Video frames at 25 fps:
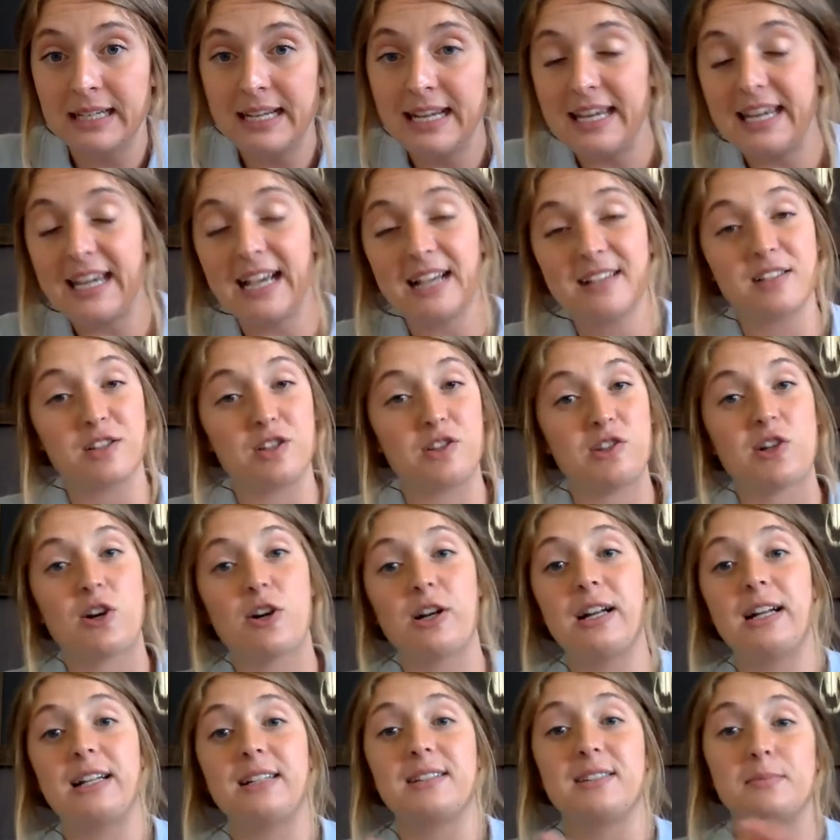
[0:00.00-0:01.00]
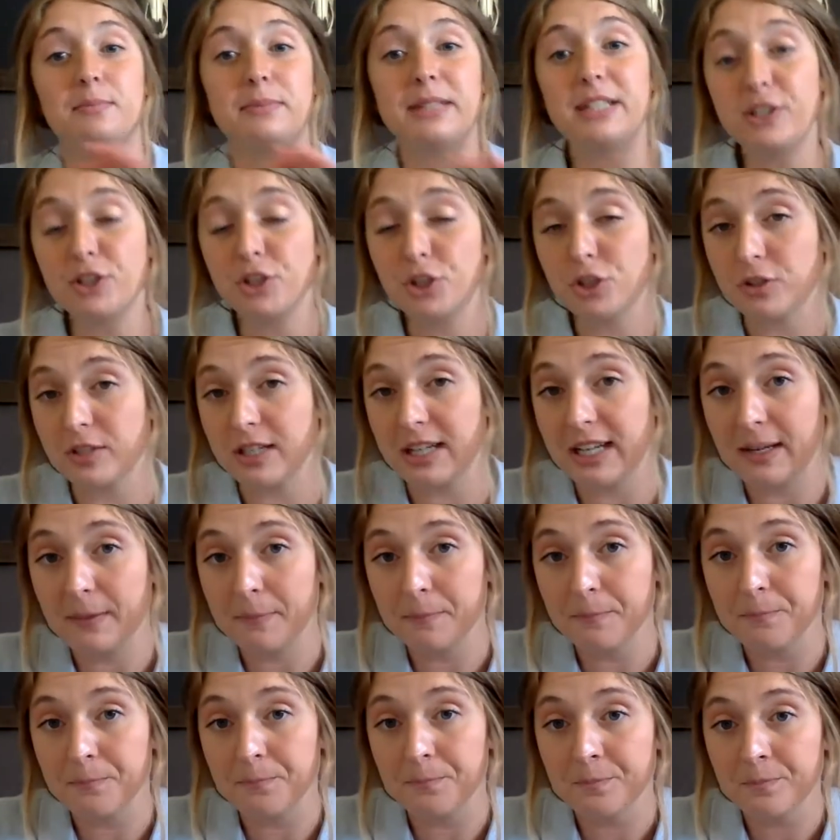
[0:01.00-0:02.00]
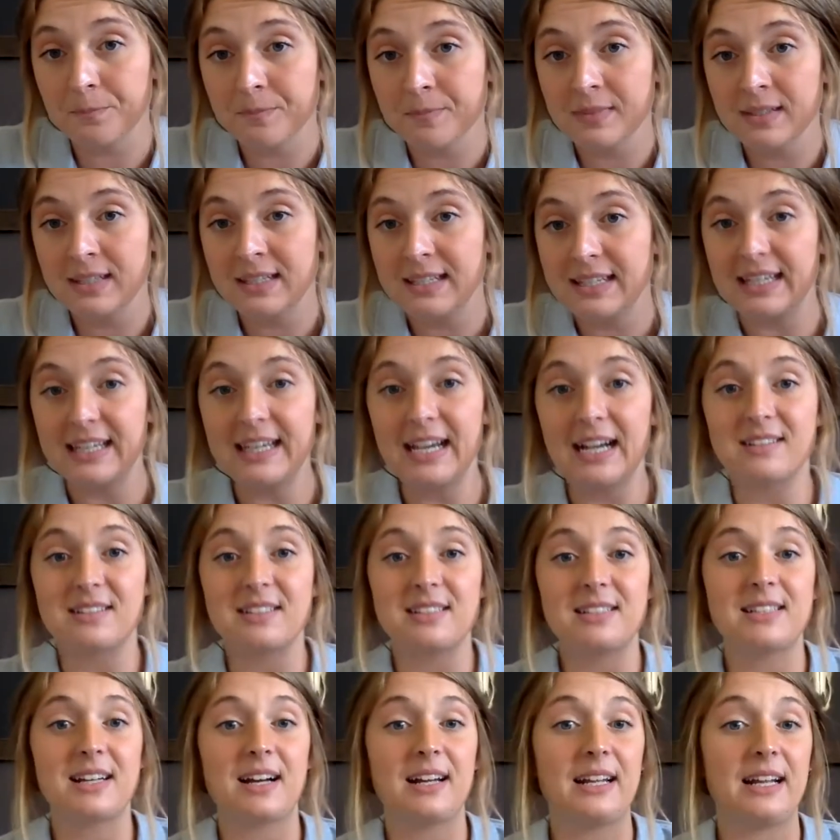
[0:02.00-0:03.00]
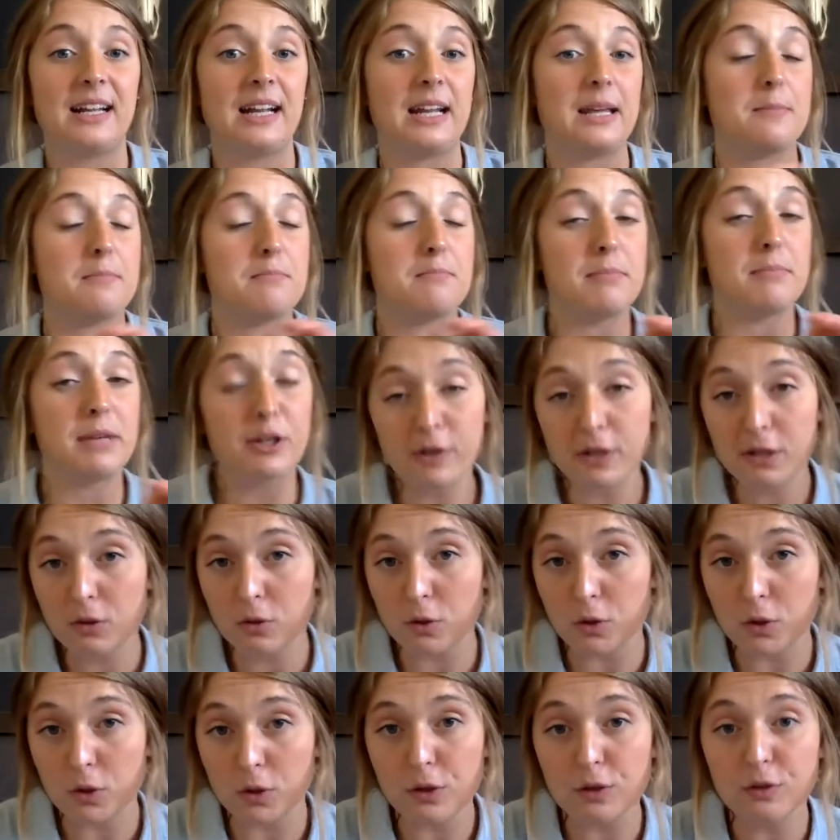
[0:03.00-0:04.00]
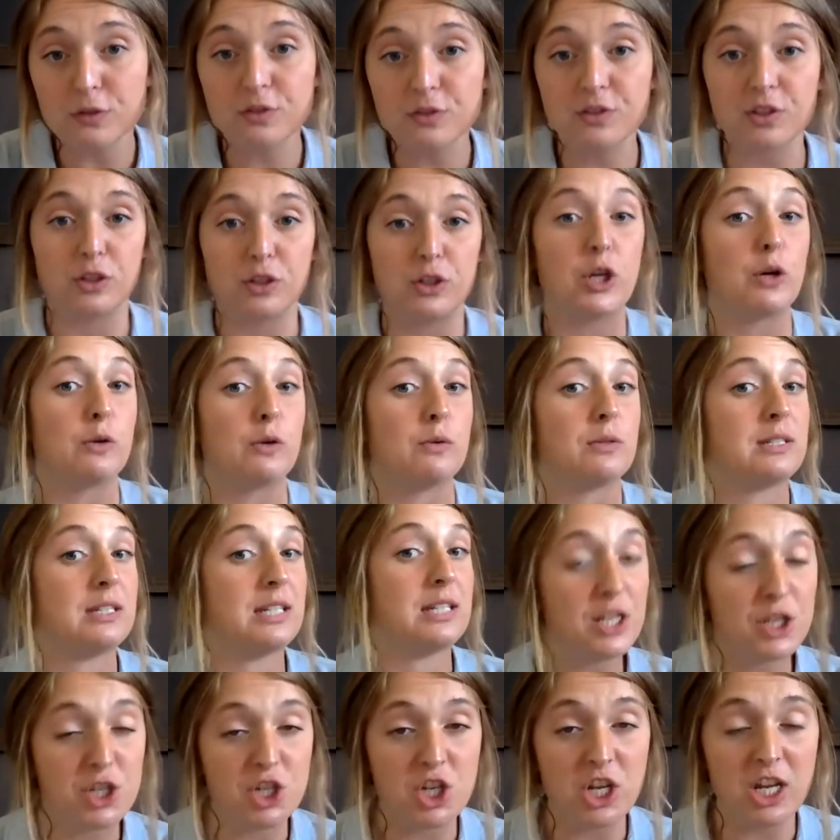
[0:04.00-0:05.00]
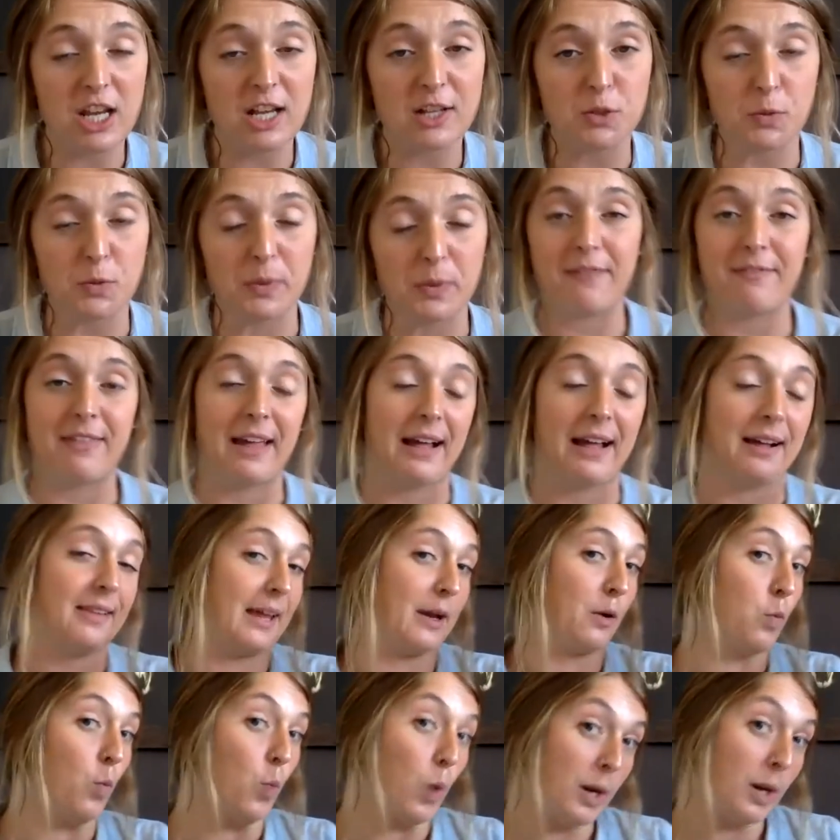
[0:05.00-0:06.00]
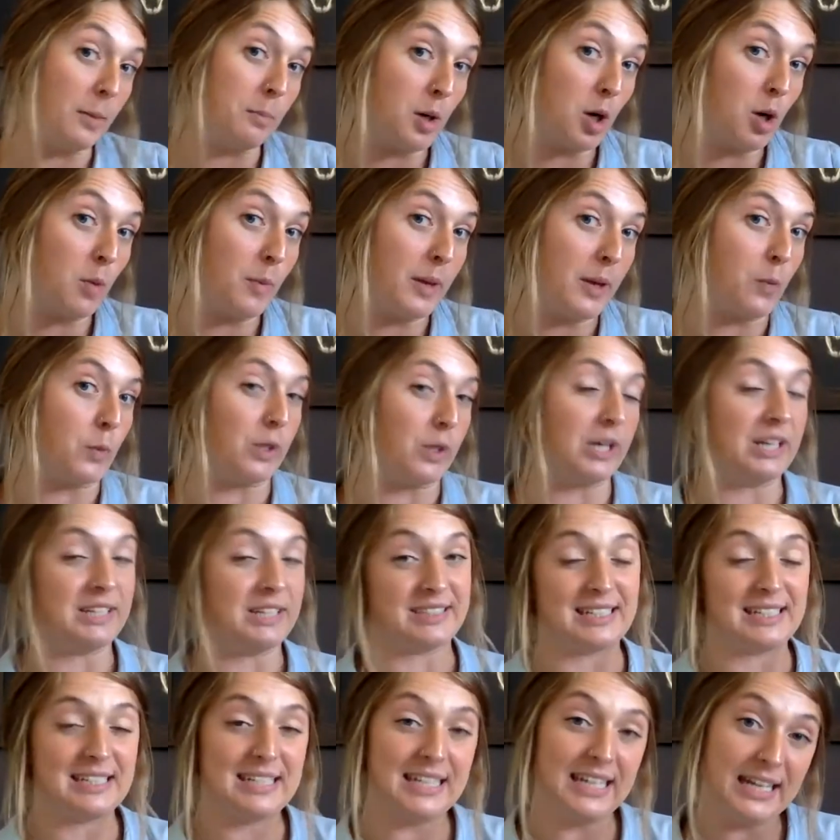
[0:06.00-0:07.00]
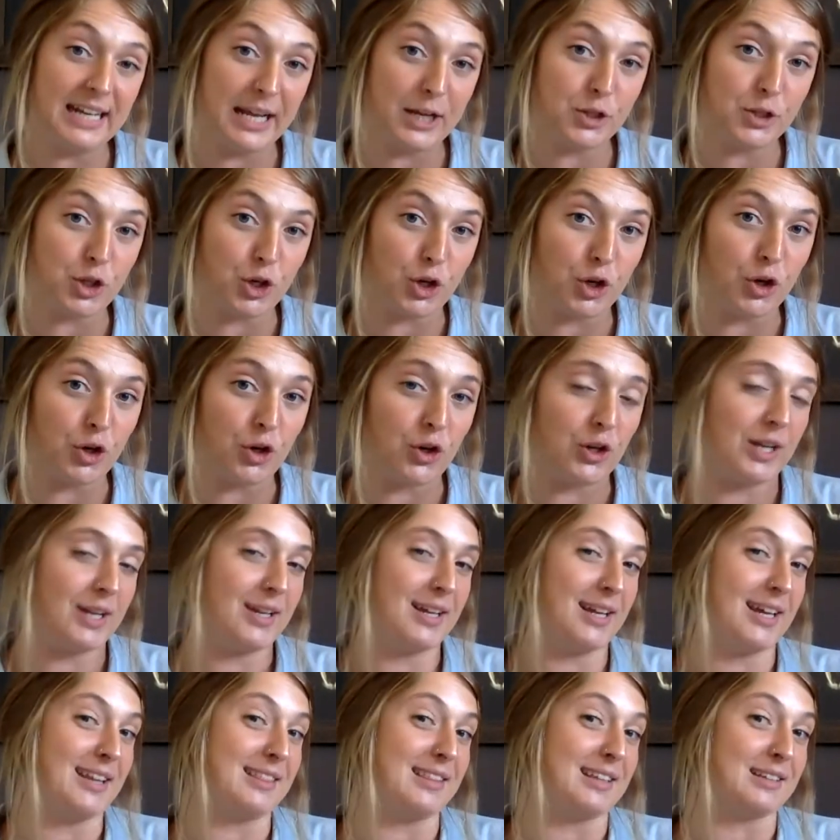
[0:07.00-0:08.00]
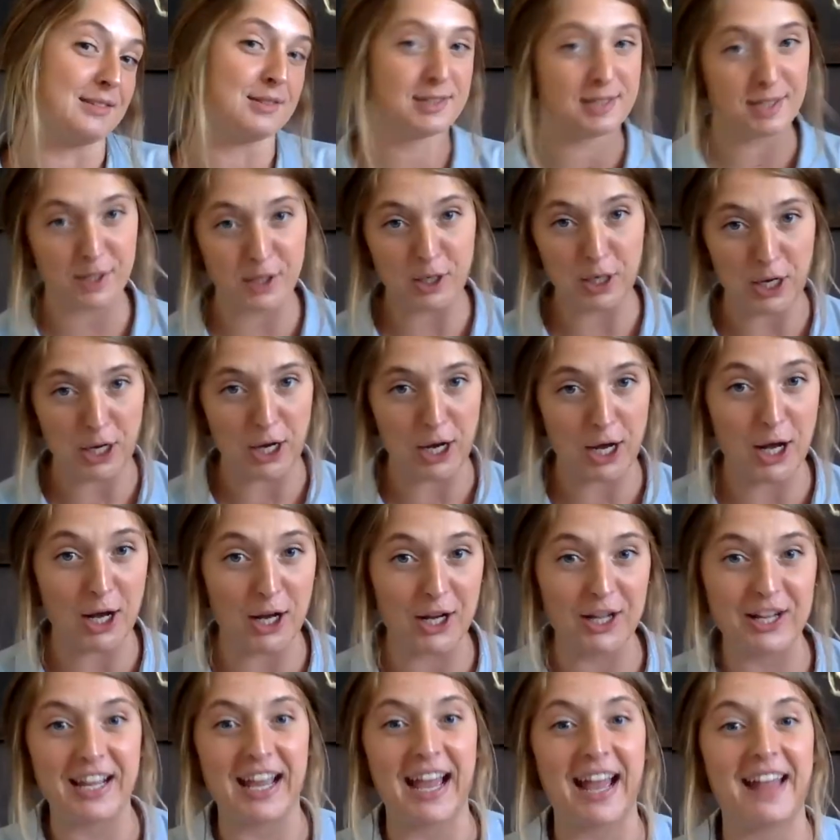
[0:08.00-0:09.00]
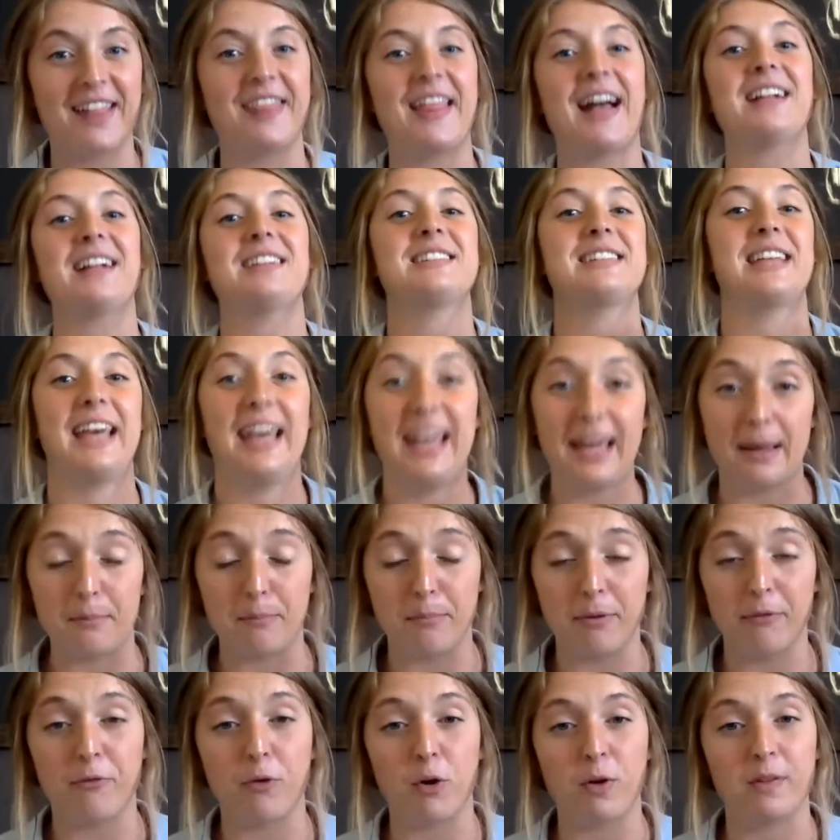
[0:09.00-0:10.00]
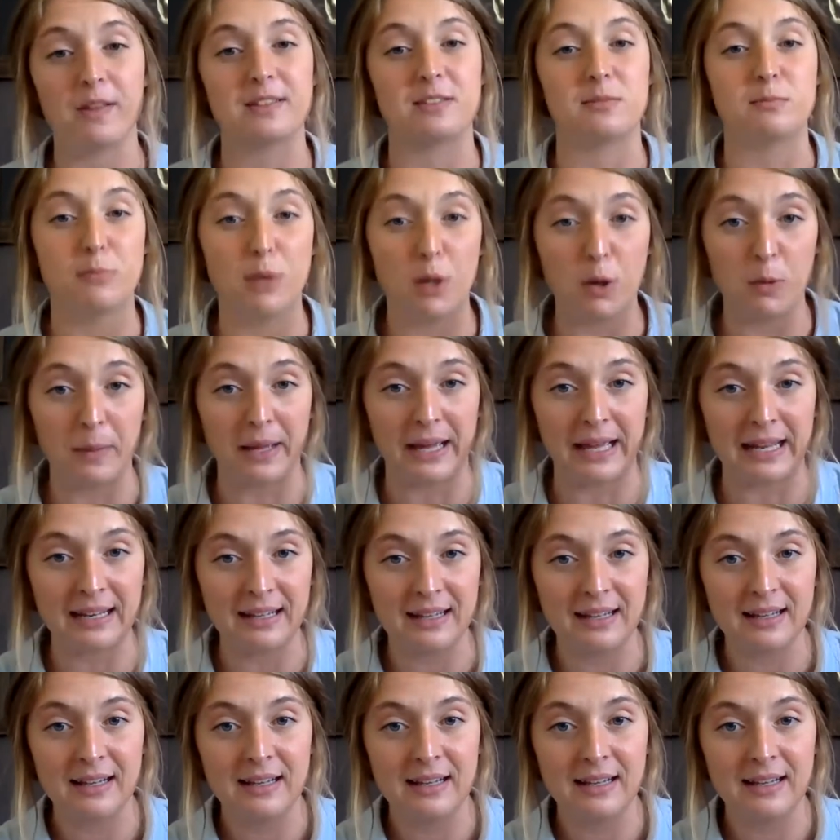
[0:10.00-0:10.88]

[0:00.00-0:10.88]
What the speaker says: He hasn't started his ministry. He hasn't done any miracles, no teachings. We have that like one moment when he's a teenager in the synagogue, and that's it before this moment.